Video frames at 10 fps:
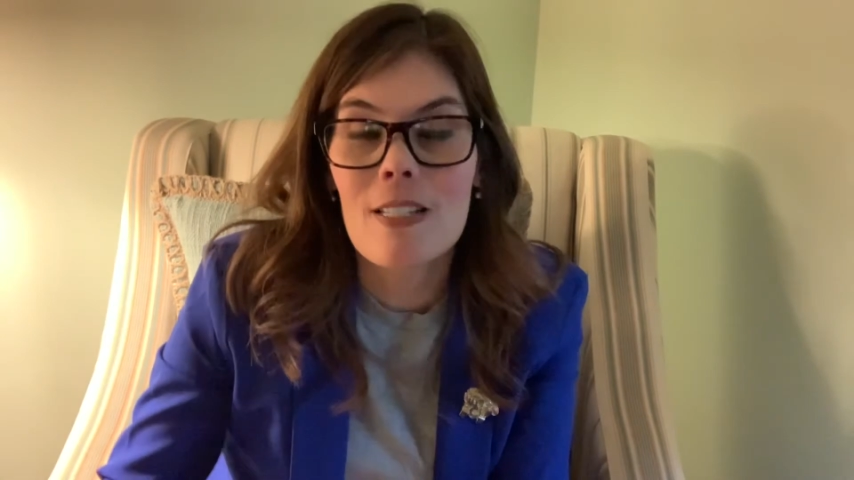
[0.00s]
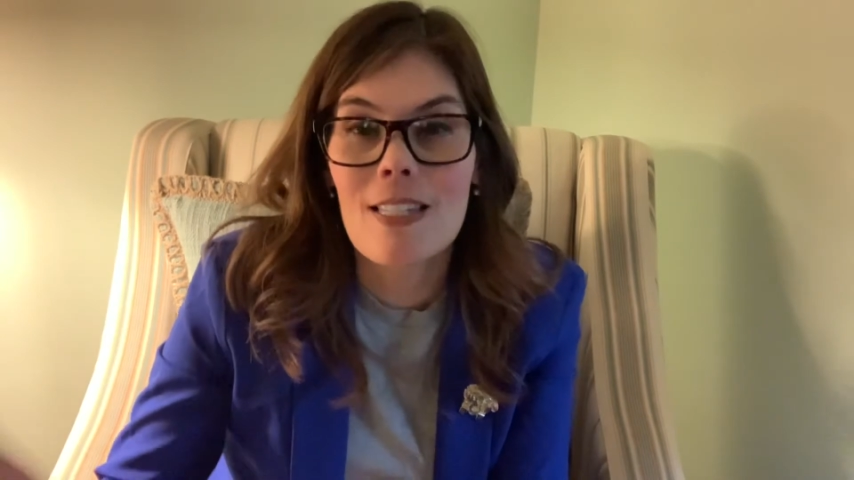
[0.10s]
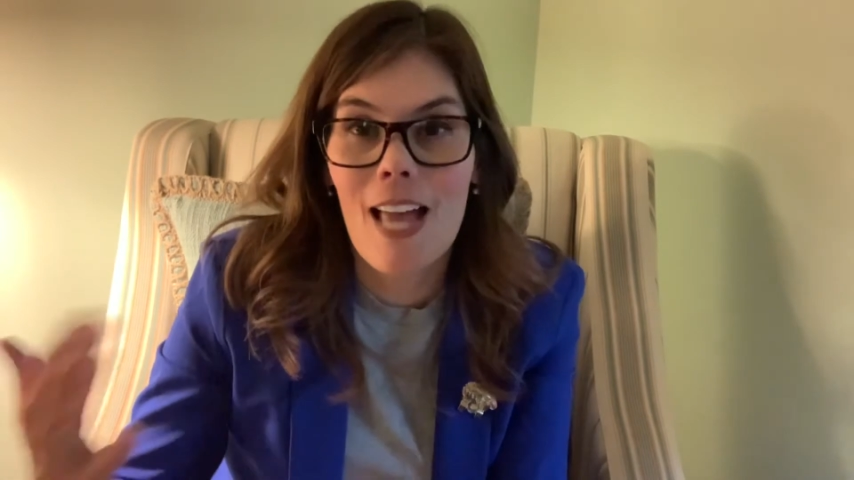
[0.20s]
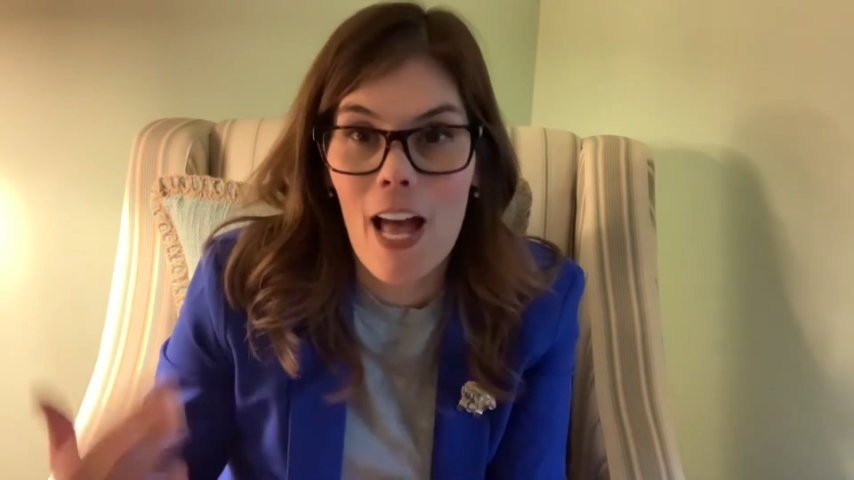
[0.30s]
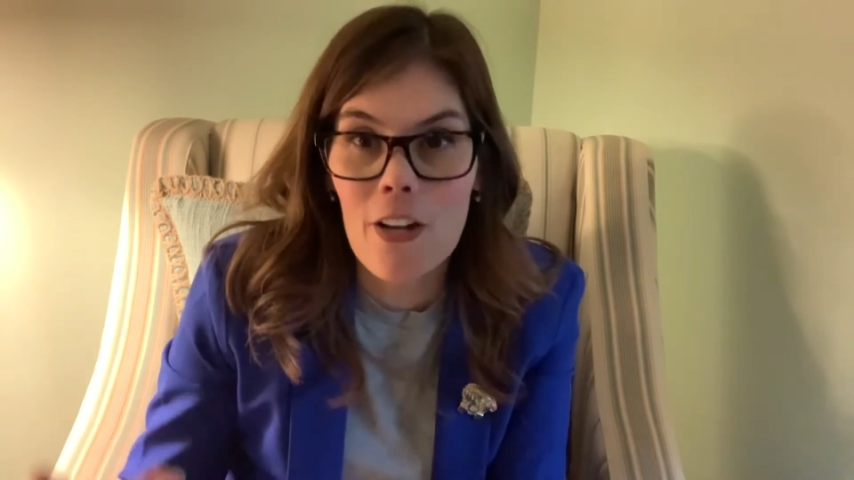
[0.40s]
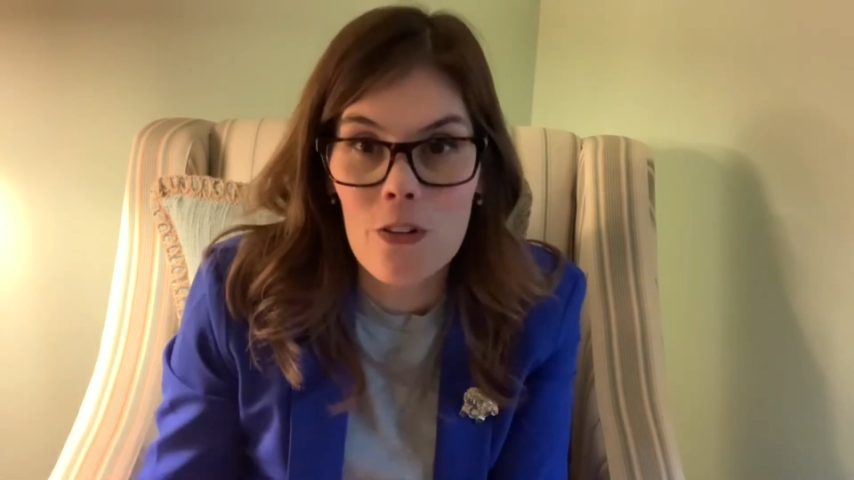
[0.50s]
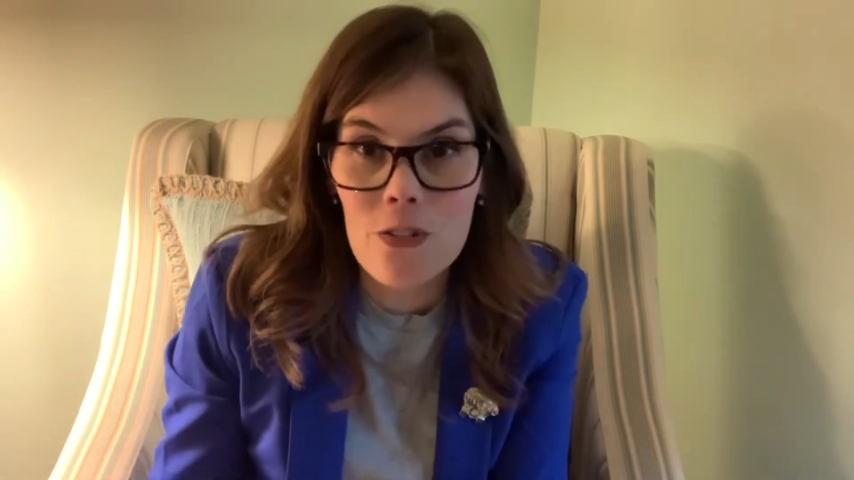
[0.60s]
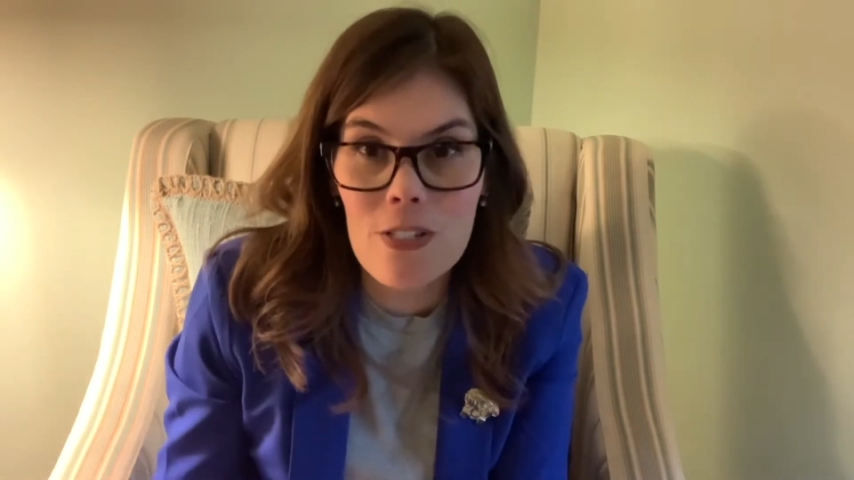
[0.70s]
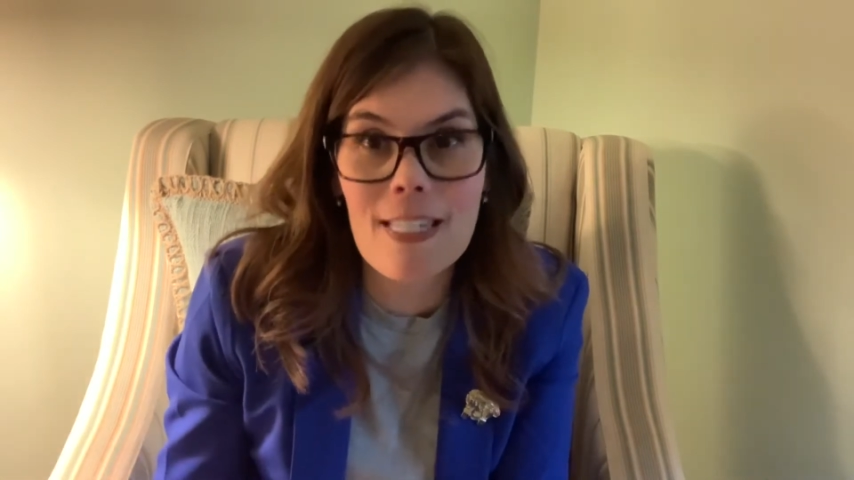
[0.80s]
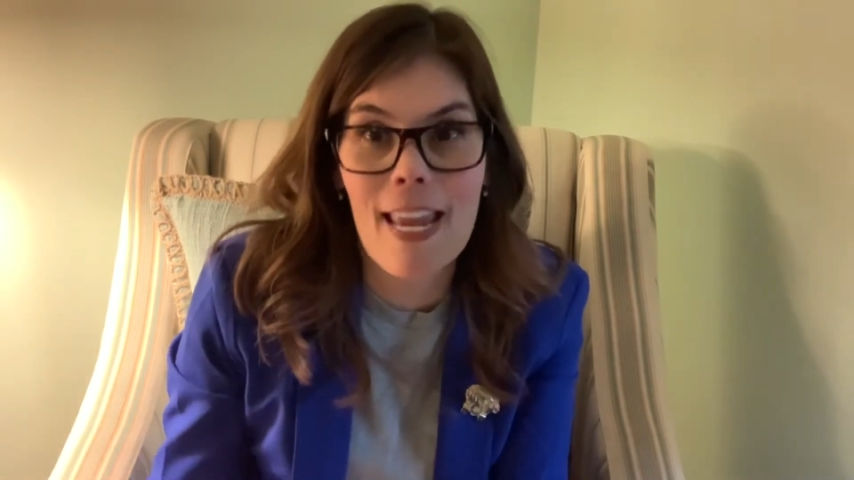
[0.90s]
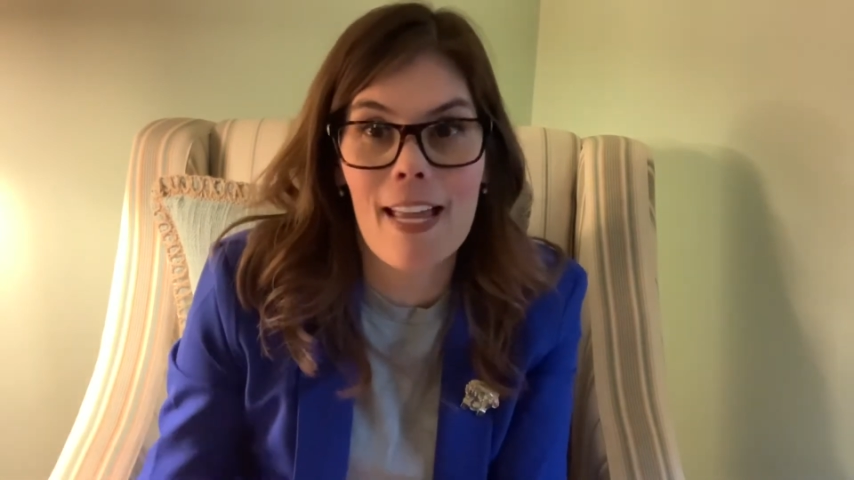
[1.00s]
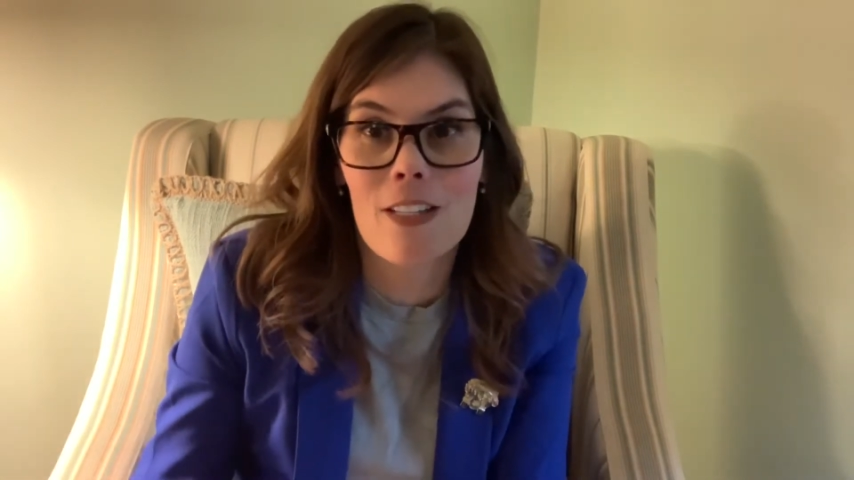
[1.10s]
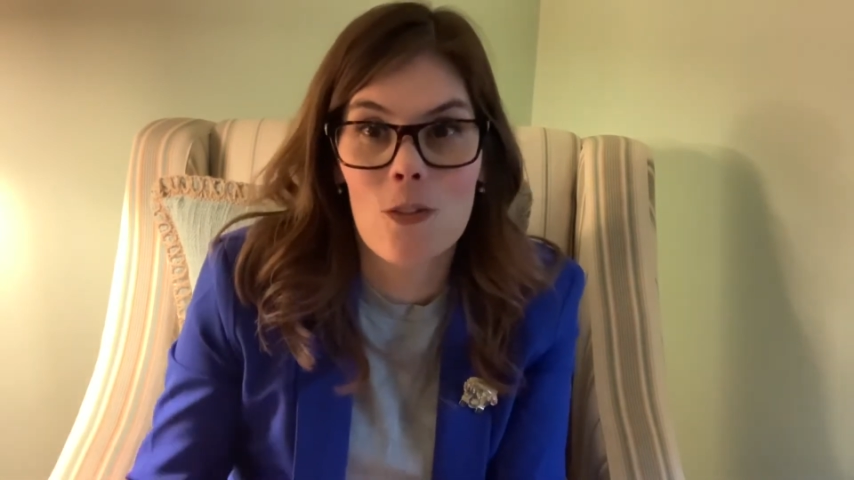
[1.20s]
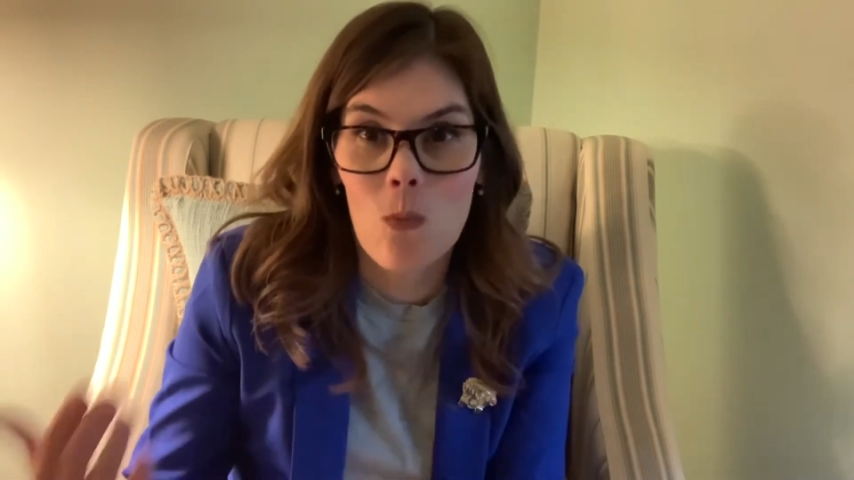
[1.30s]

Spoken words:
to understand